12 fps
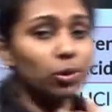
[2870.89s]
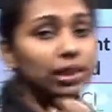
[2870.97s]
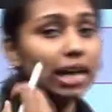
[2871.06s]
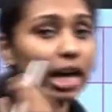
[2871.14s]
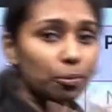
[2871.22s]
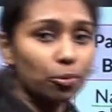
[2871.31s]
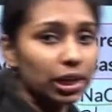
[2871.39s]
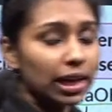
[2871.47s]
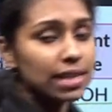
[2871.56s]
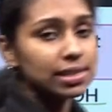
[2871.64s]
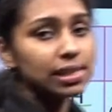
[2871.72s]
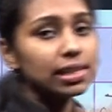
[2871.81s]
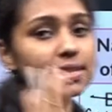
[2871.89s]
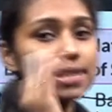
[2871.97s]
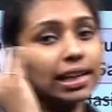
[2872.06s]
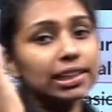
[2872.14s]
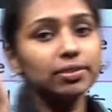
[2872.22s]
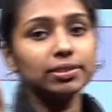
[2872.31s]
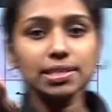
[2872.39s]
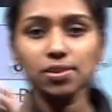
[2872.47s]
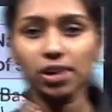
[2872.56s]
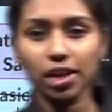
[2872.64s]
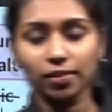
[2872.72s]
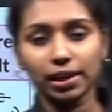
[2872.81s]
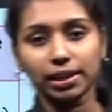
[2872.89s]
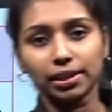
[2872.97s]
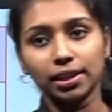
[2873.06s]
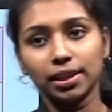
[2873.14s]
the carbonic acid, it is connected with the soda water.